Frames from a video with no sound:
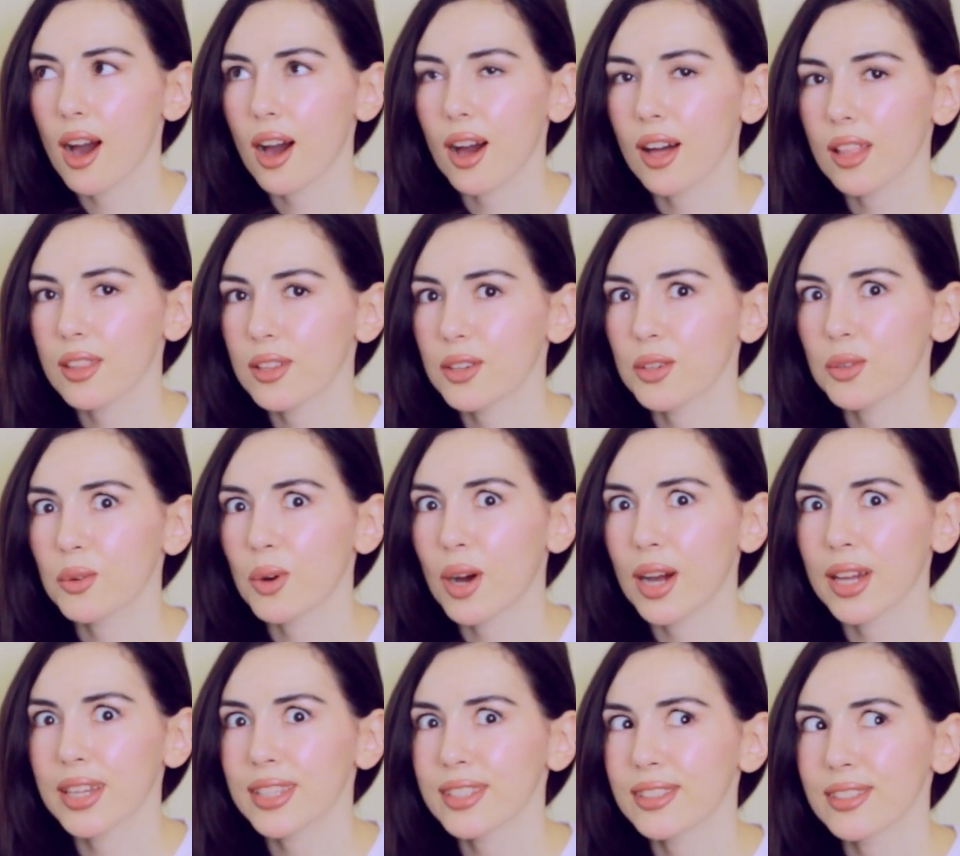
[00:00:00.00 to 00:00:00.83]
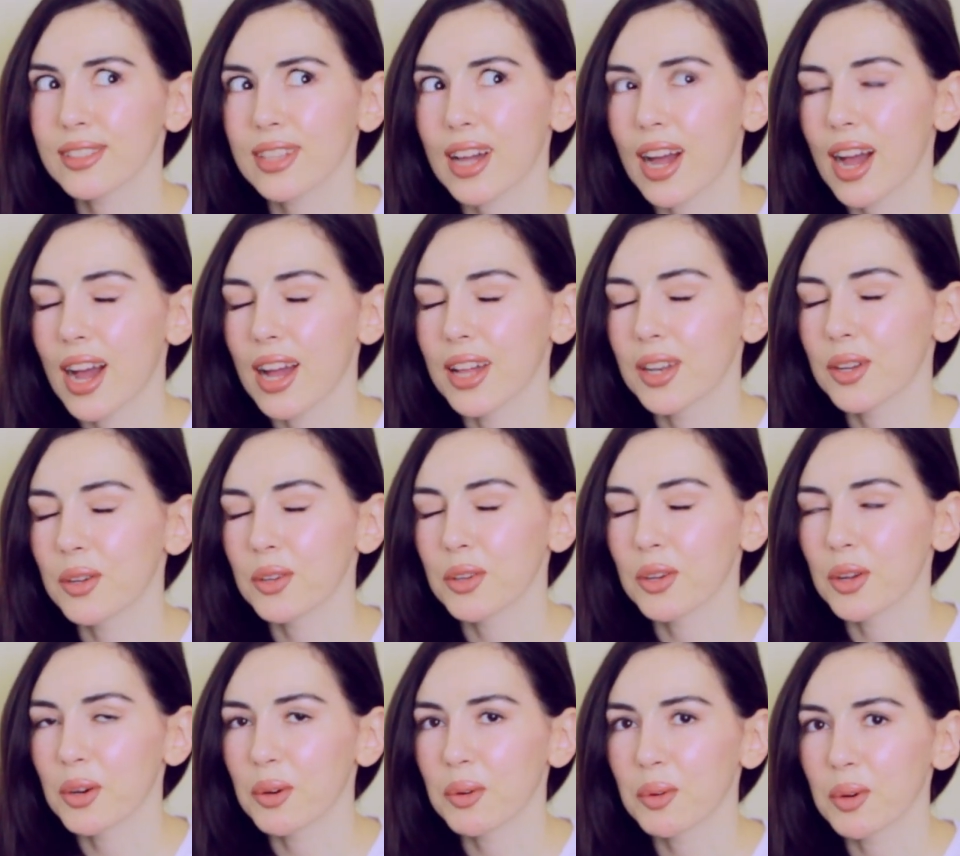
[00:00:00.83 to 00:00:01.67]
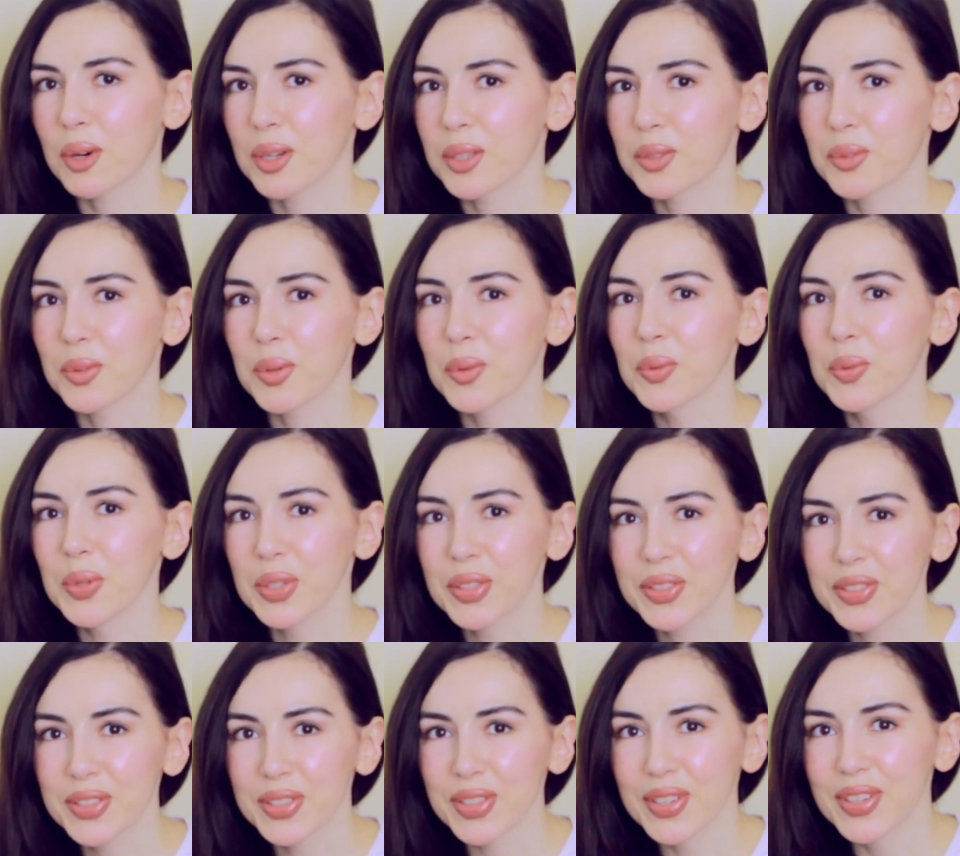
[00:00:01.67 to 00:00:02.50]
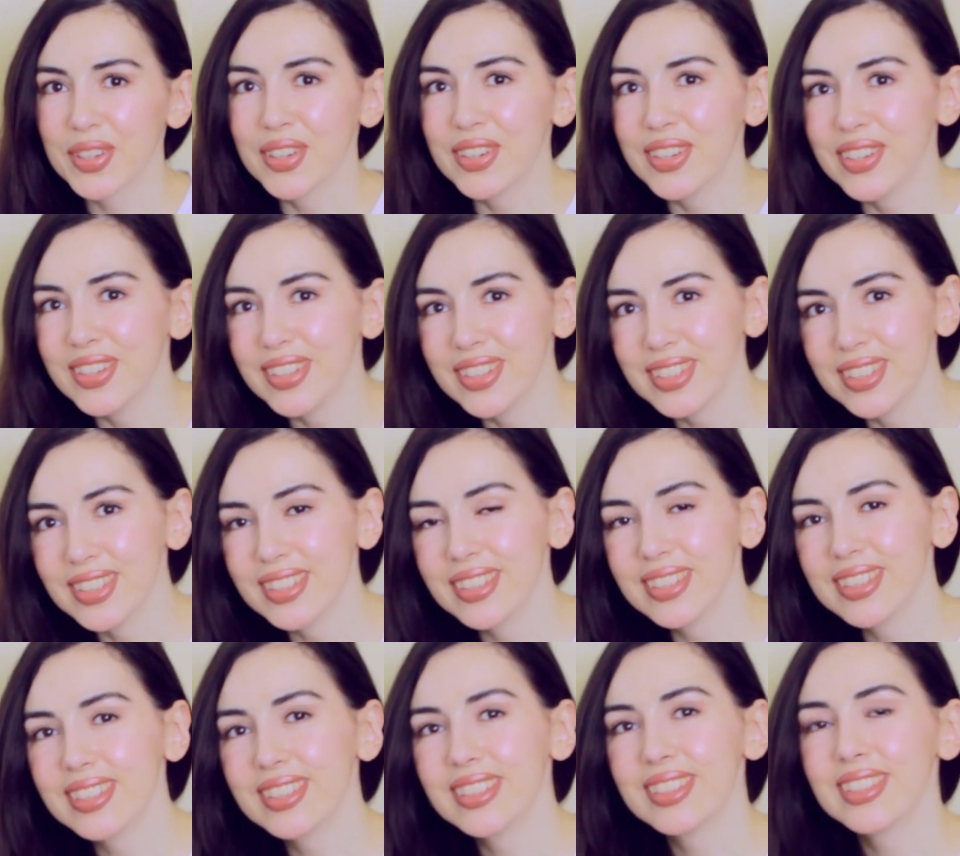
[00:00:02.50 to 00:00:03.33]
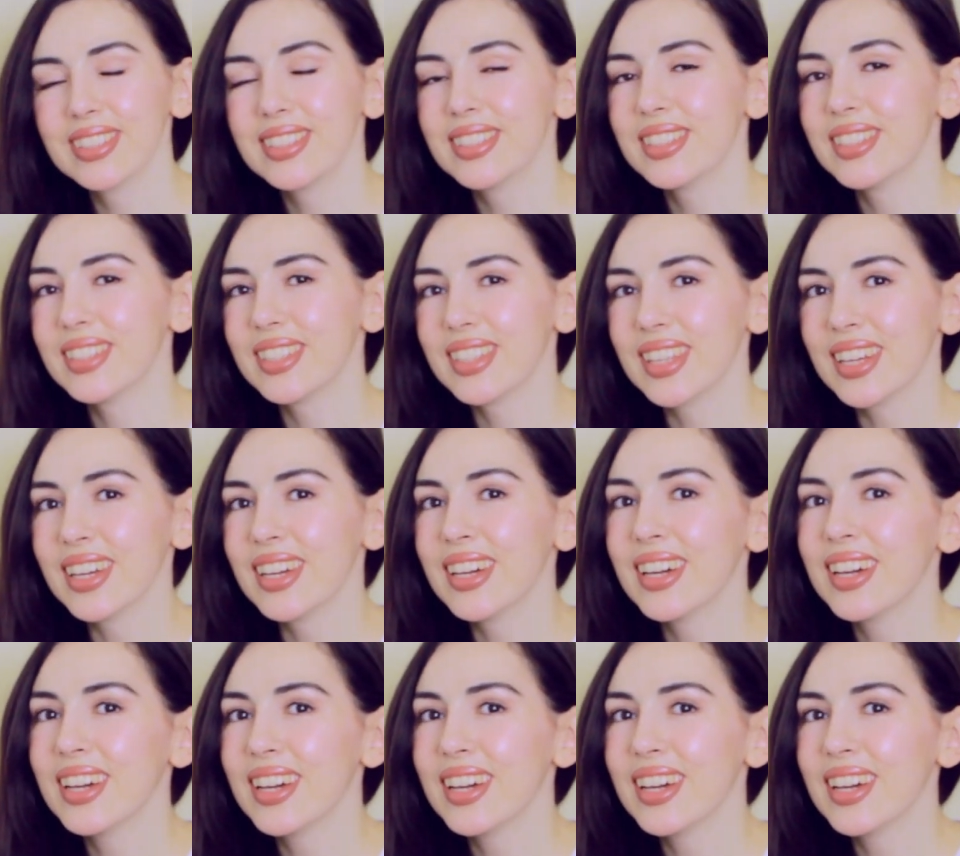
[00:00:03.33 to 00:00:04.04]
Otherwise, I don't know what we would do.